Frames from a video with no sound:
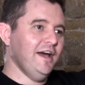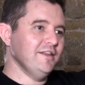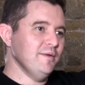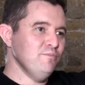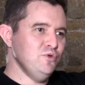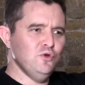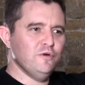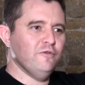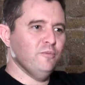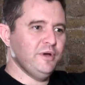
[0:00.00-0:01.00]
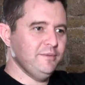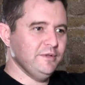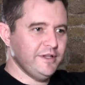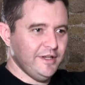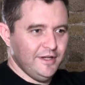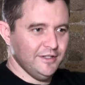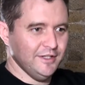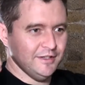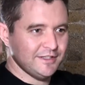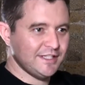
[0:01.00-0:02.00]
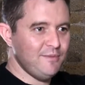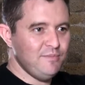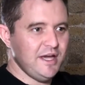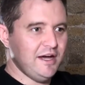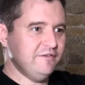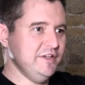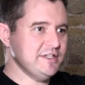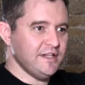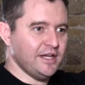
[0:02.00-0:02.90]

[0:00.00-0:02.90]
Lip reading: and they're beautiful people in their little skimpy outfits,